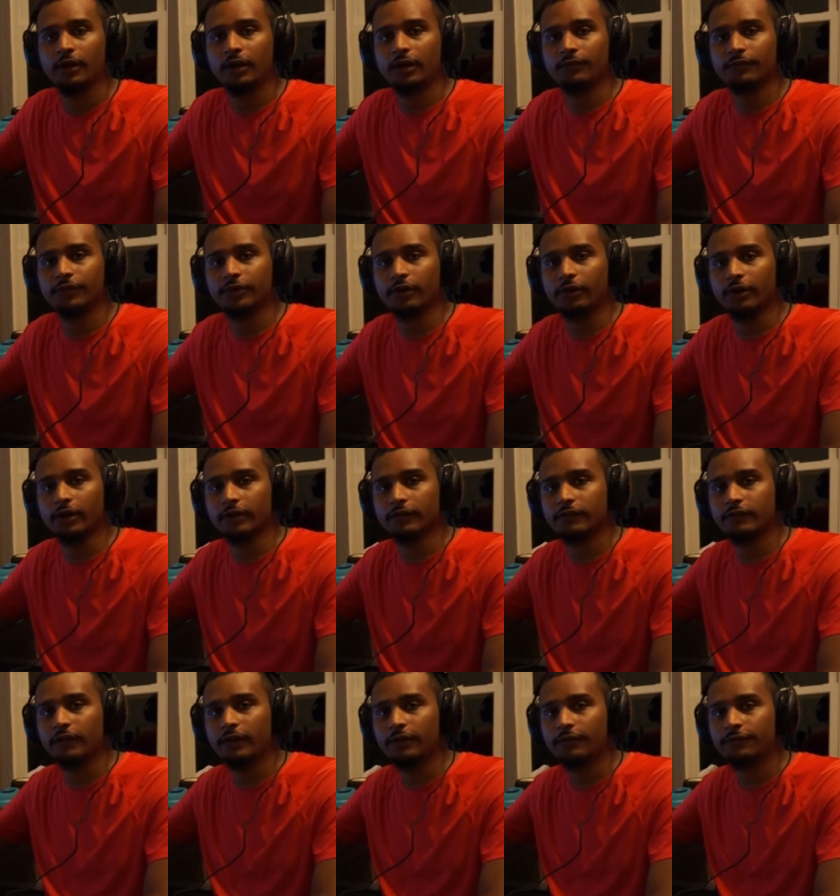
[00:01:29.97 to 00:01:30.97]
of the car
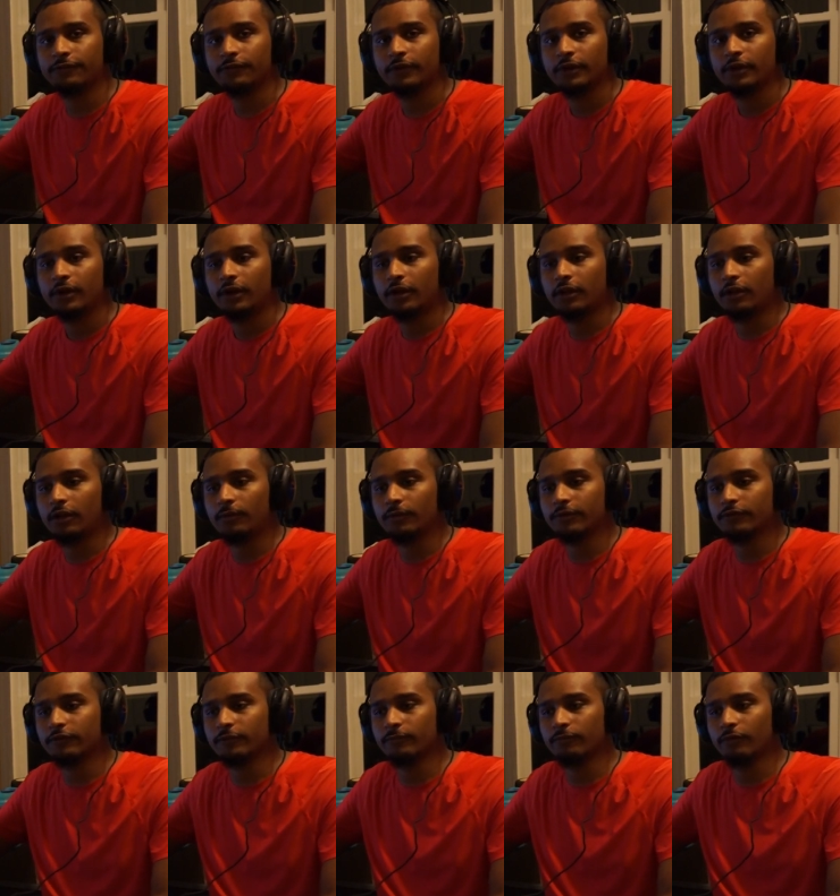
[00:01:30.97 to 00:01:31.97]
itself, along
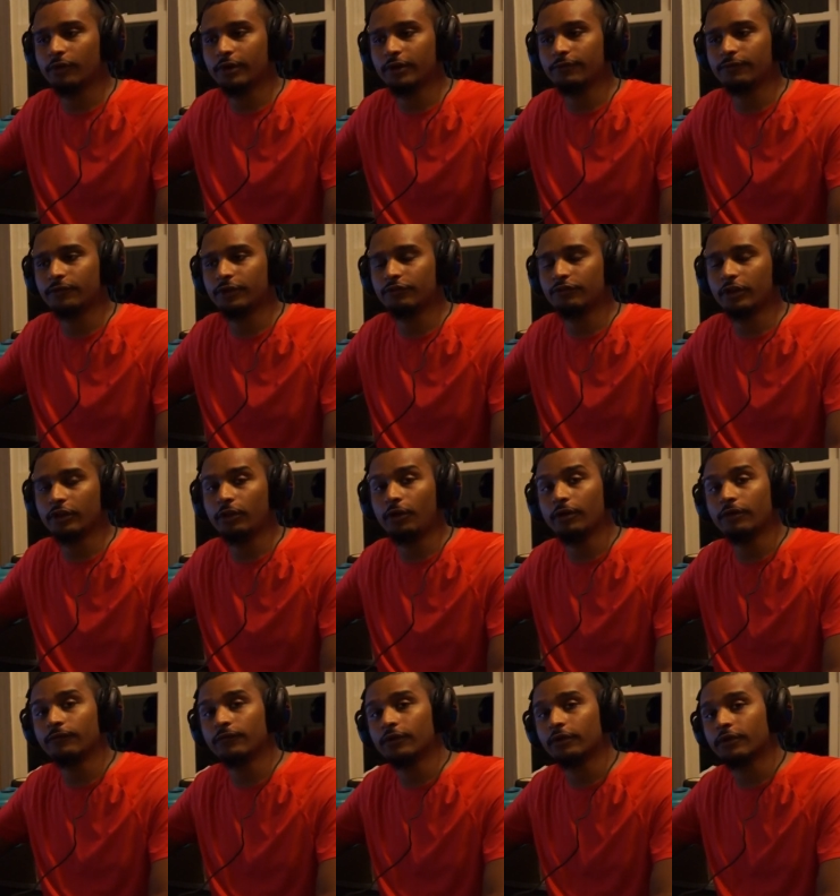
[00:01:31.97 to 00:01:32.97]
with some running footage at
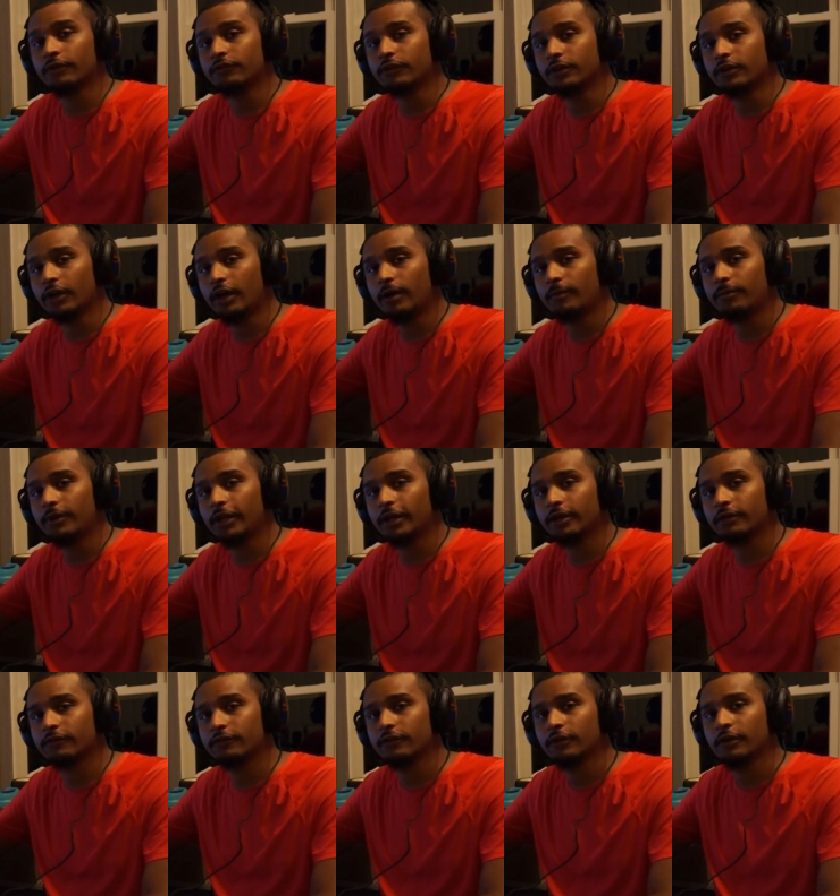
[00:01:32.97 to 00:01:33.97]
Loganville RC
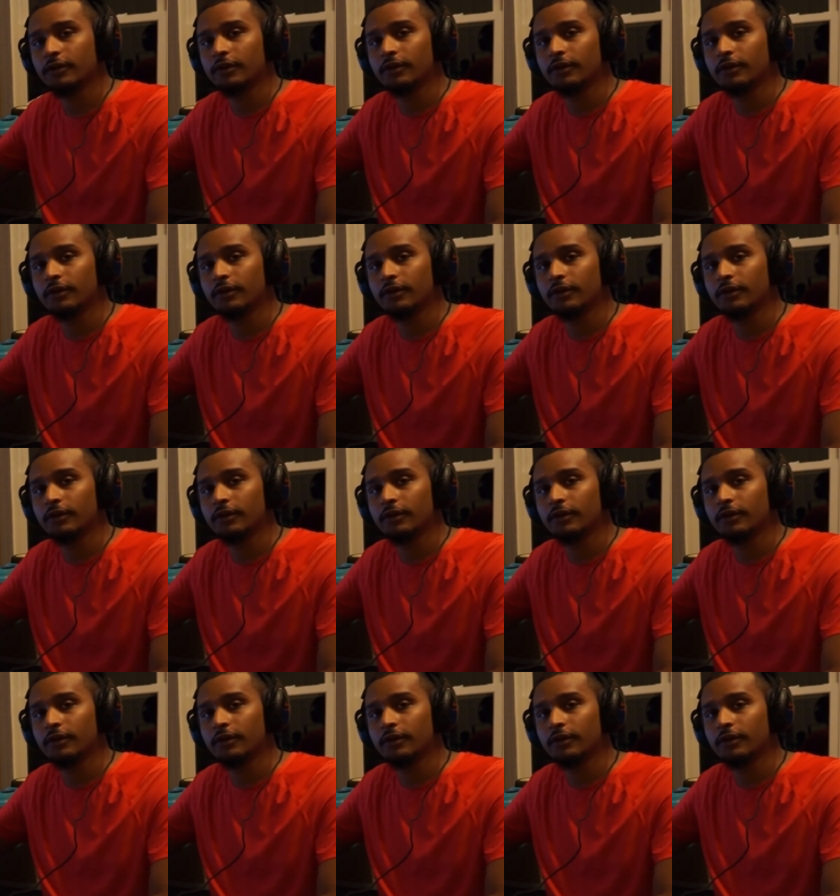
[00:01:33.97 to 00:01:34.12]
Complex